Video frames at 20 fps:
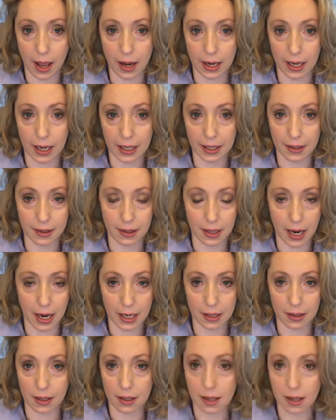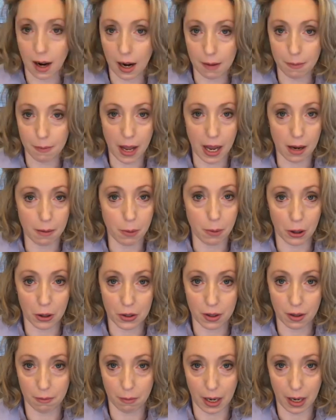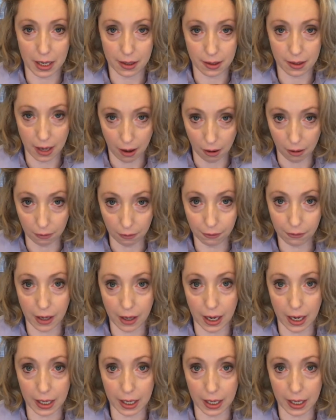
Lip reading: And I can say, as a type A person myself,